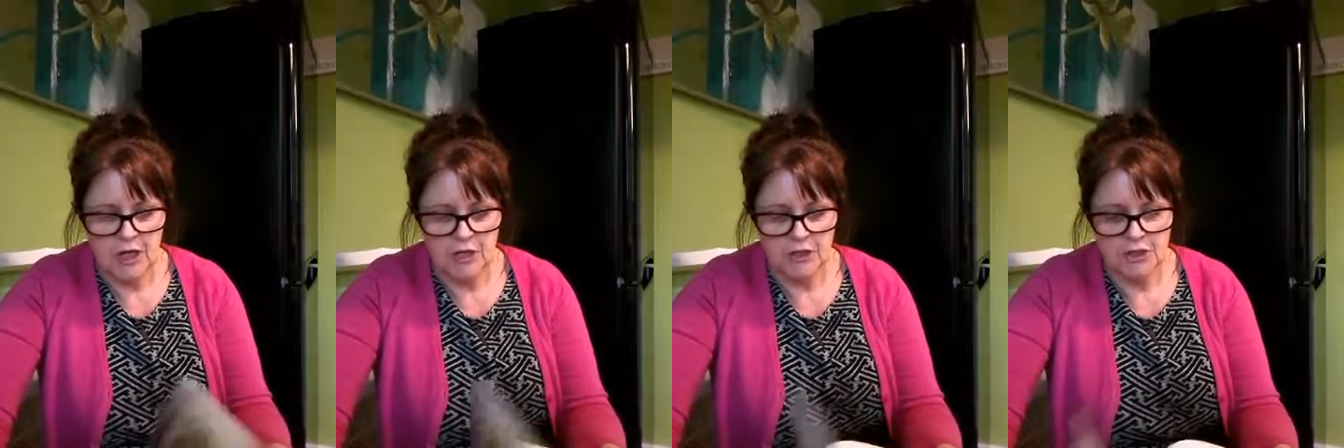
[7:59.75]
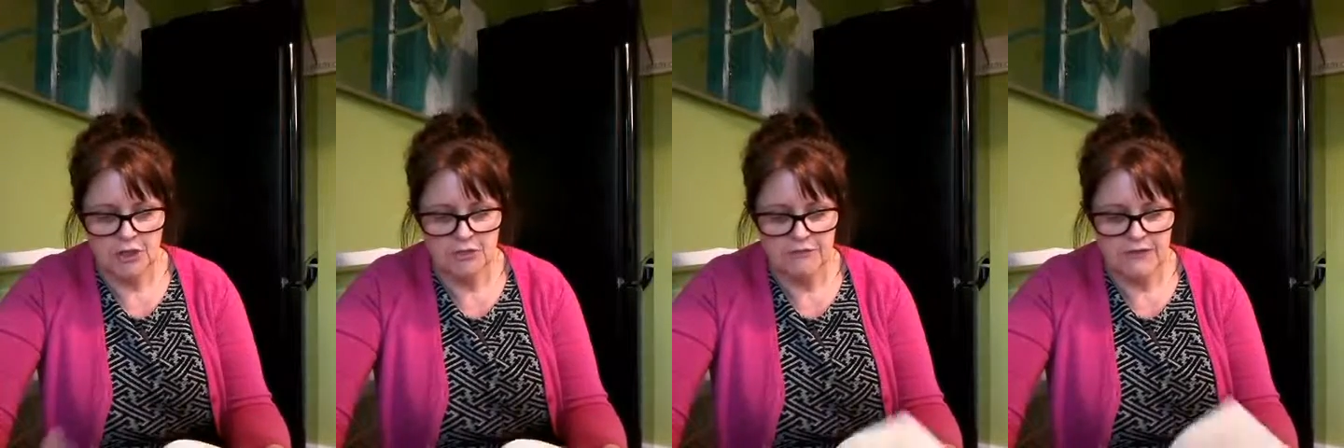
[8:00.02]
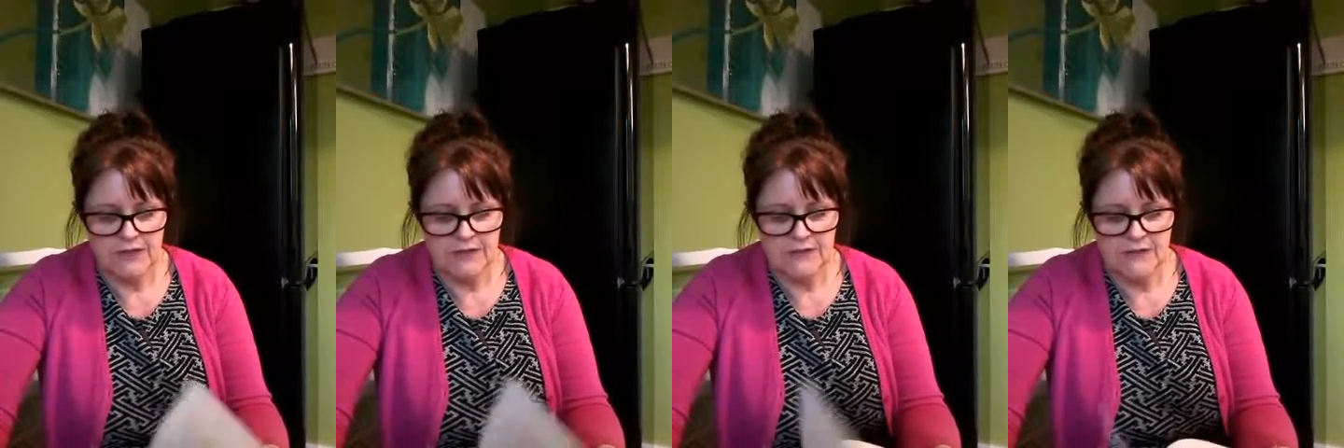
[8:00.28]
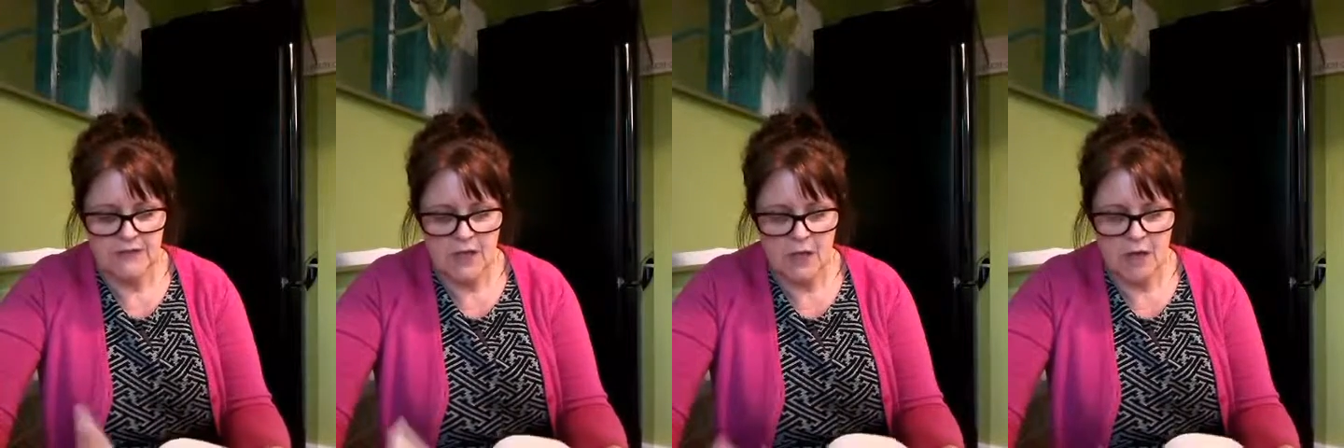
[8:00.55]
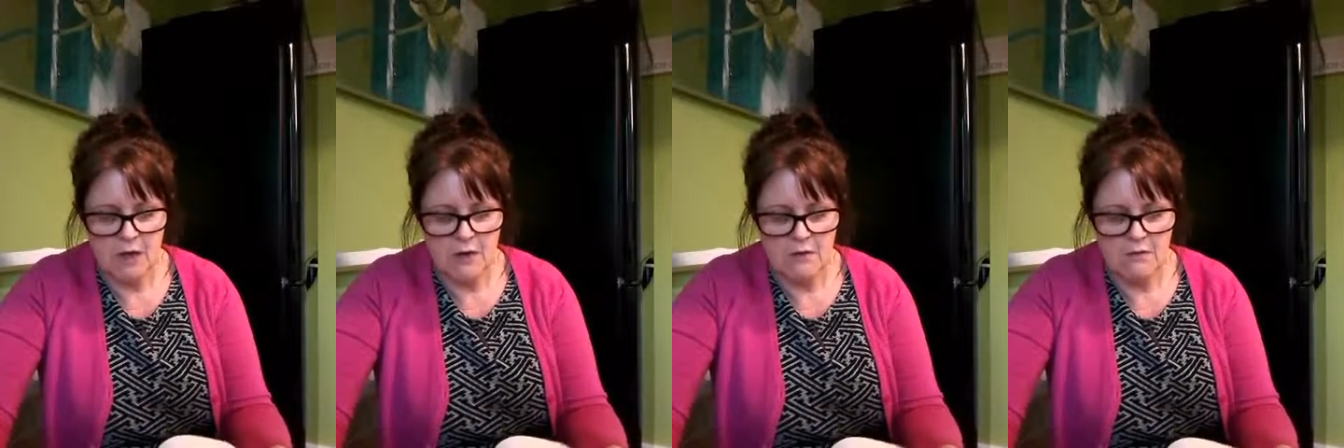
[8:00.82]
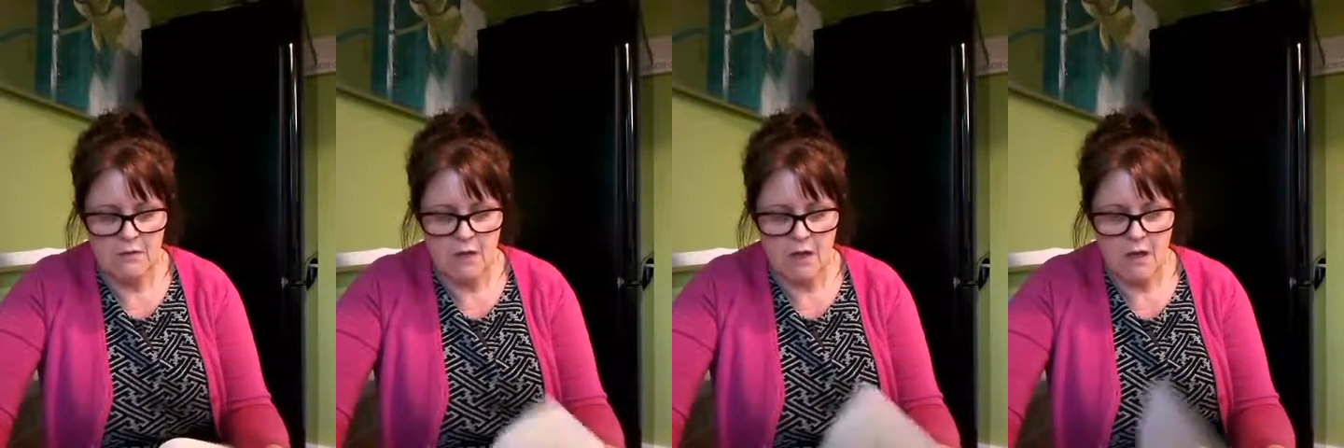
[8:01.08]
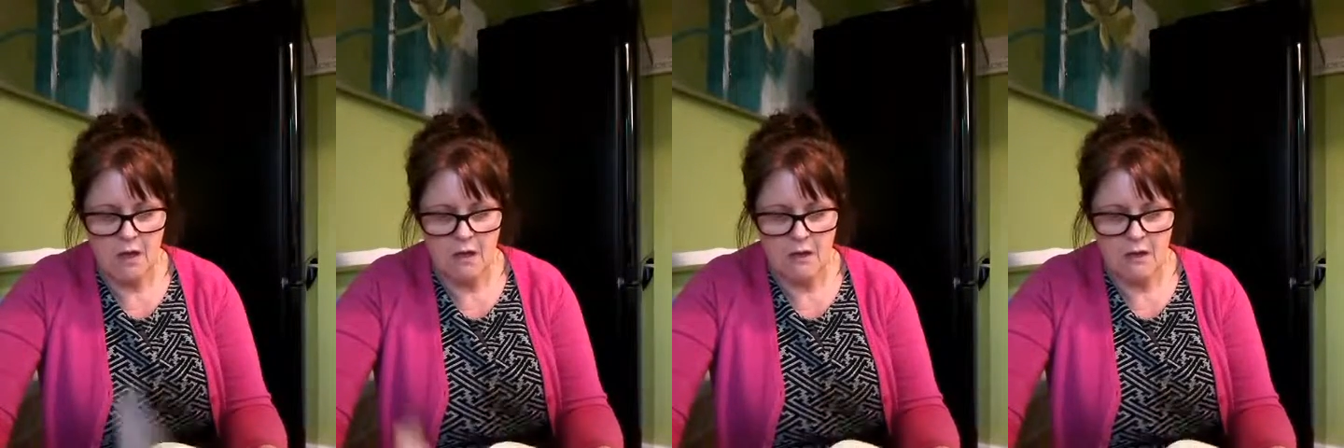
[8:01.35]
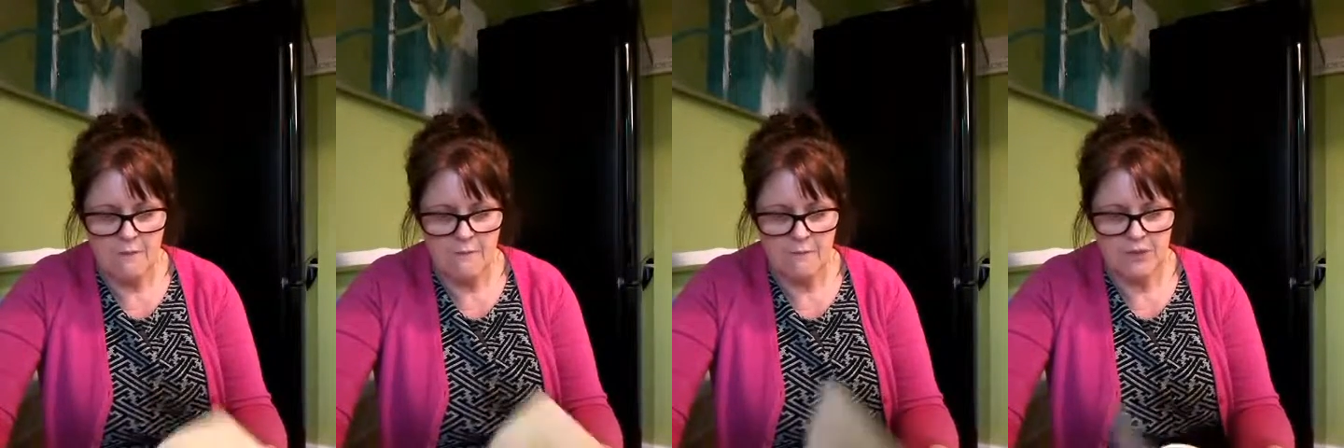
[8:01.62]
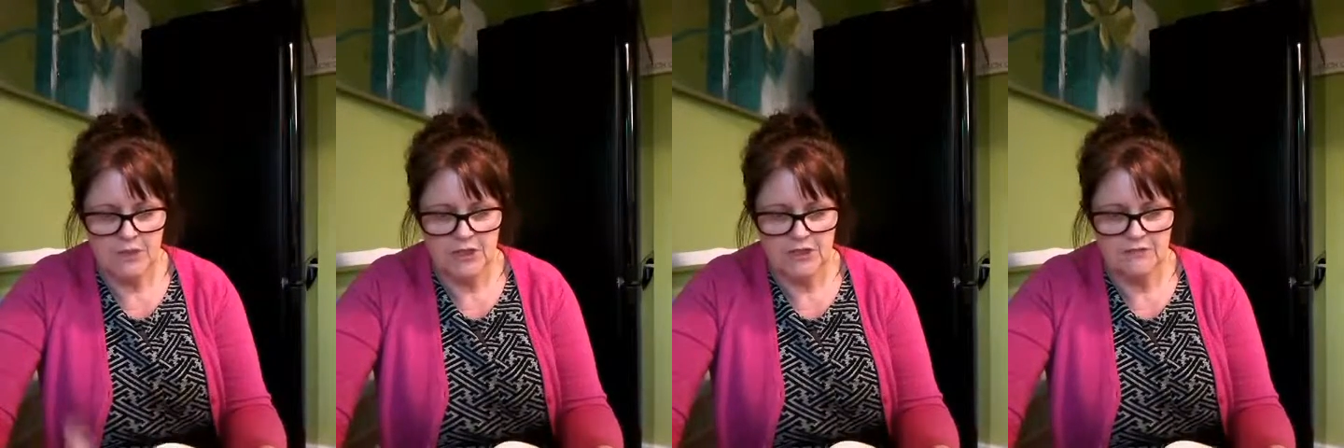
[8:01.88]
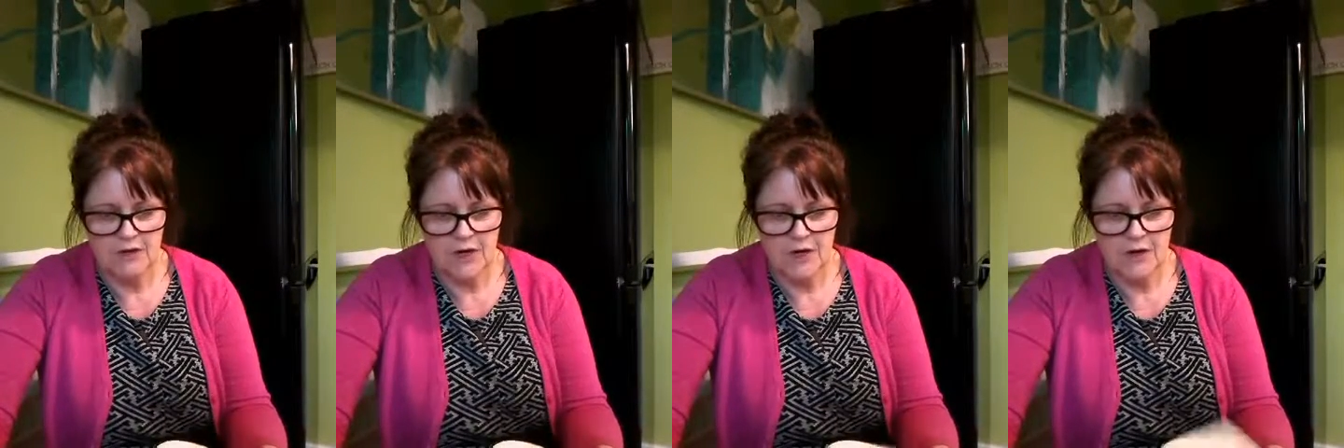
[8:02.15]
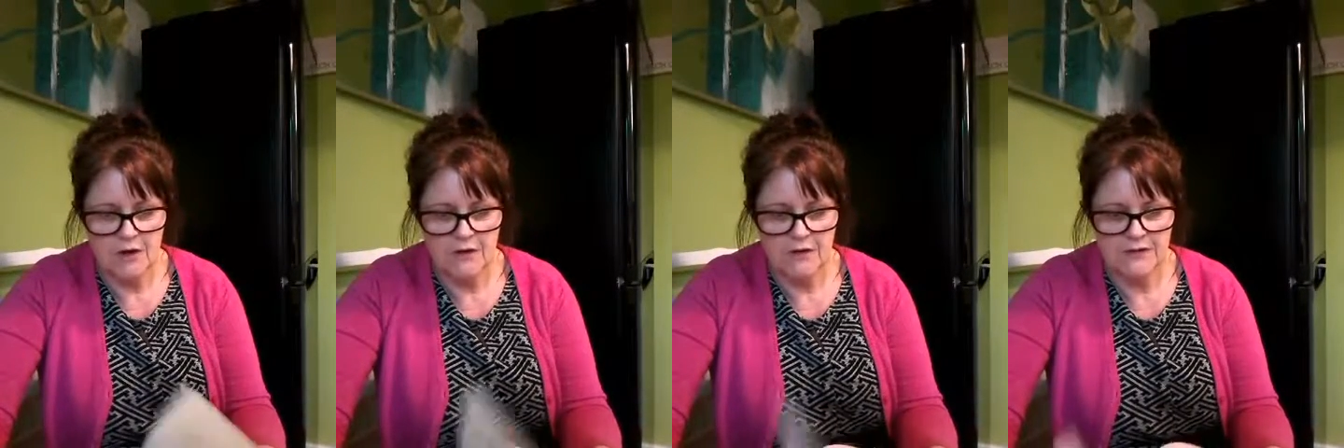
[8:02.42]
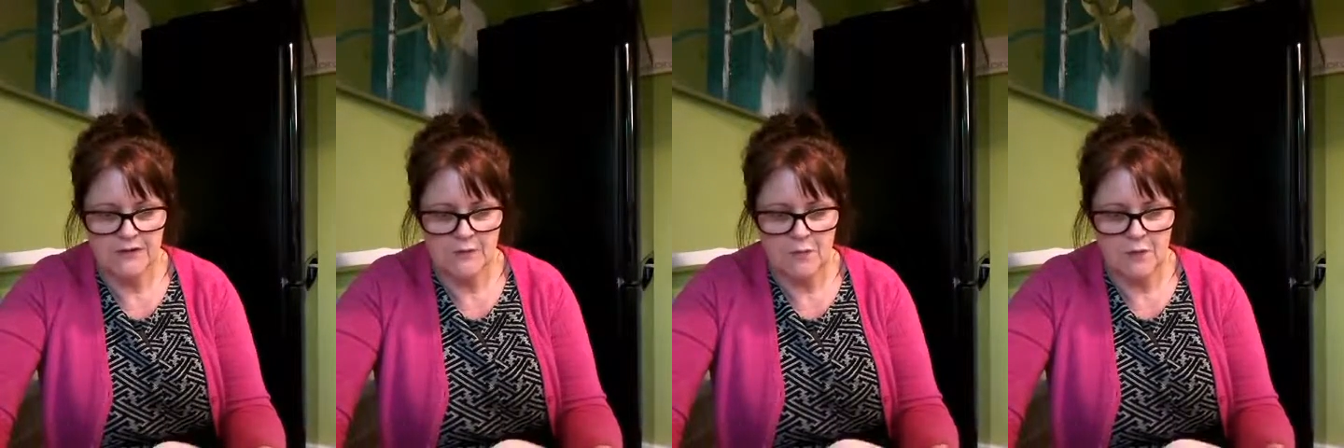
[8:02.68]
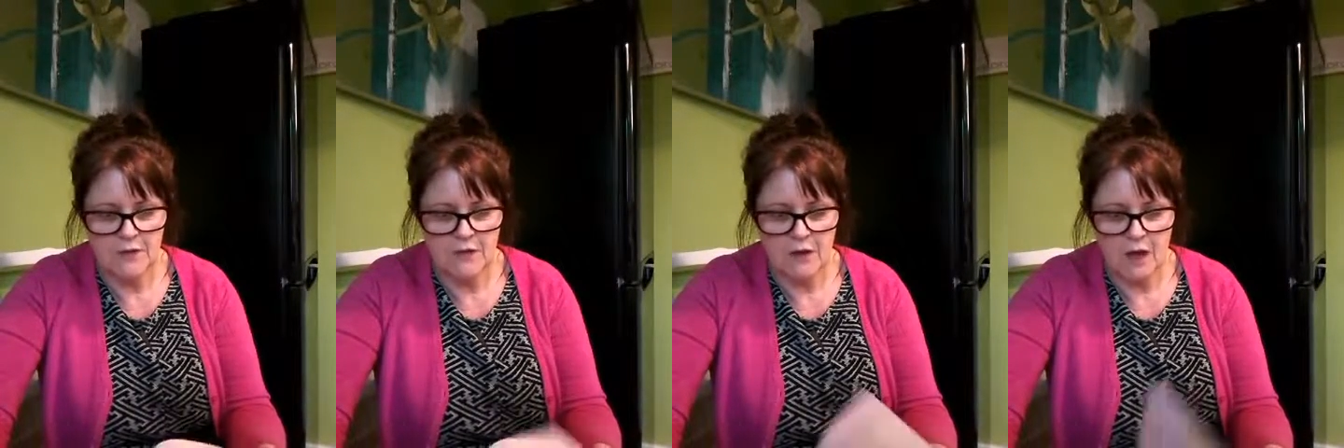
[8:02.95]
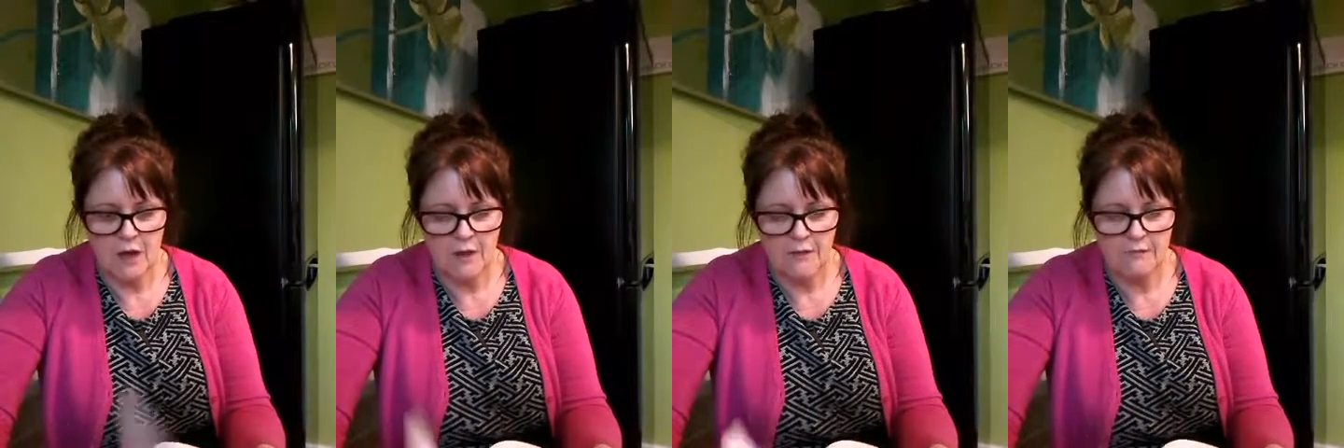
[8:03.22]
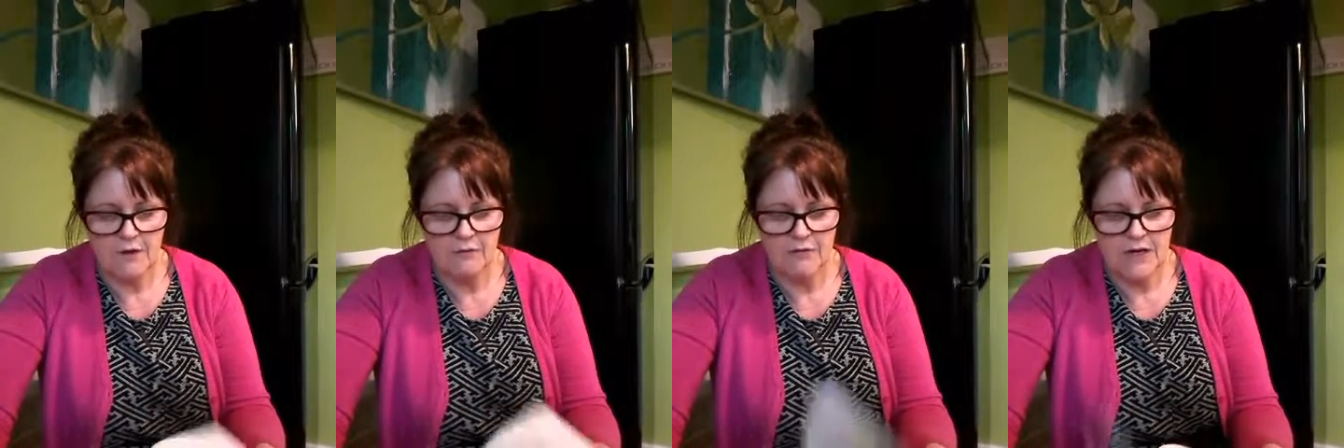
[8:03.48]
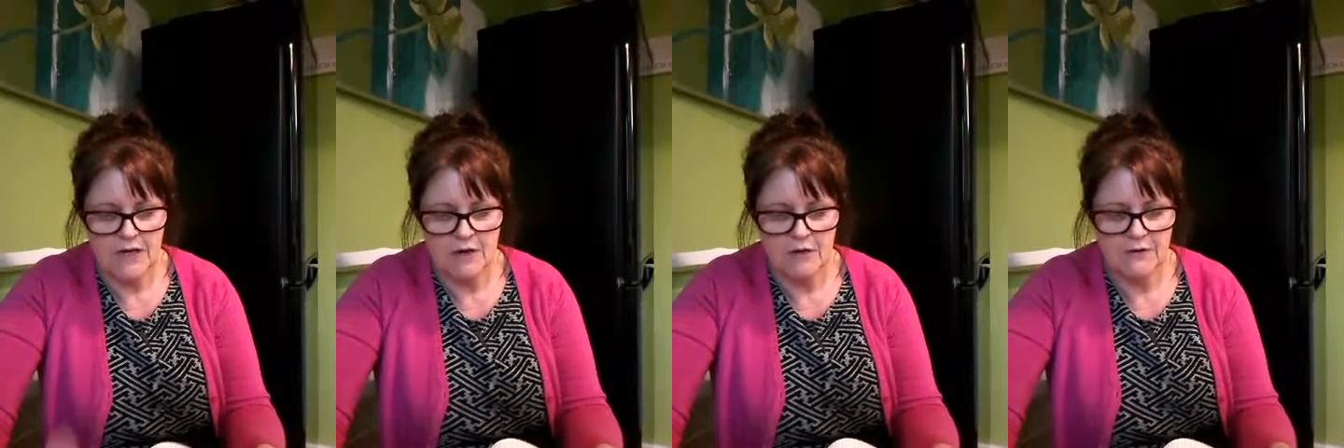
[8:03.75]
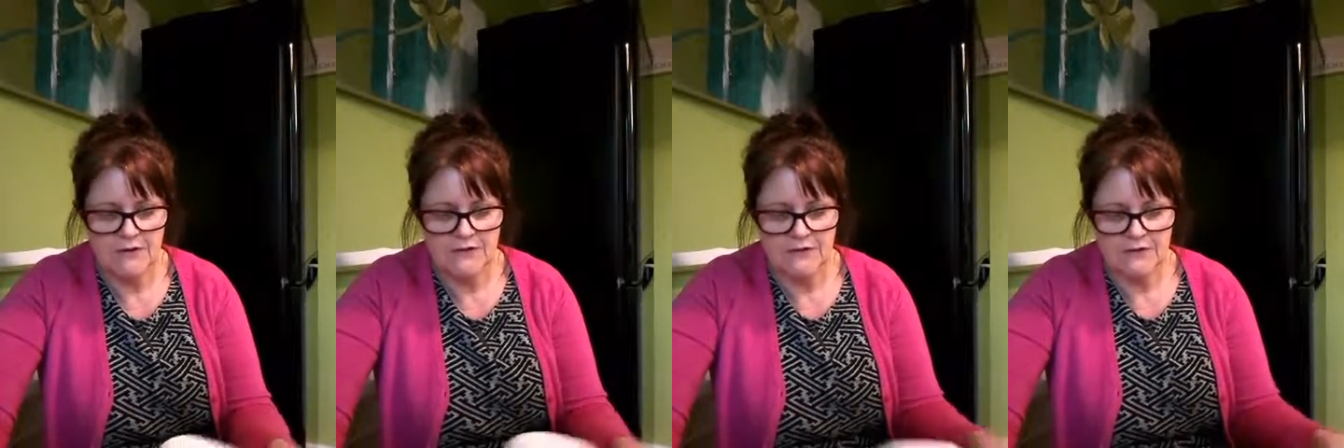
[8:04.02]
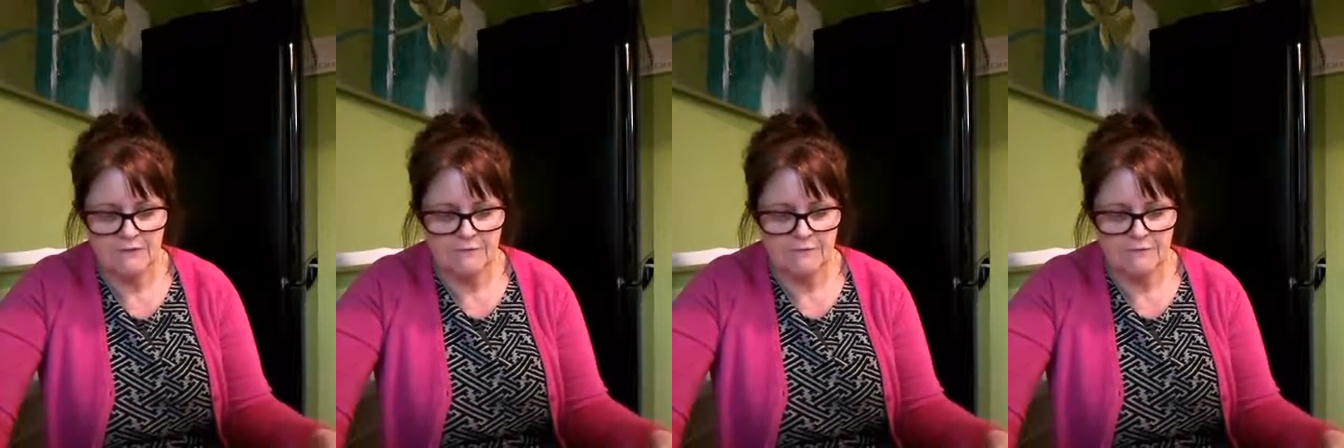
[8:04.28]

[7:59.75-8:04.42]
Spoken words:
chorizo, which is really nice, with a really nice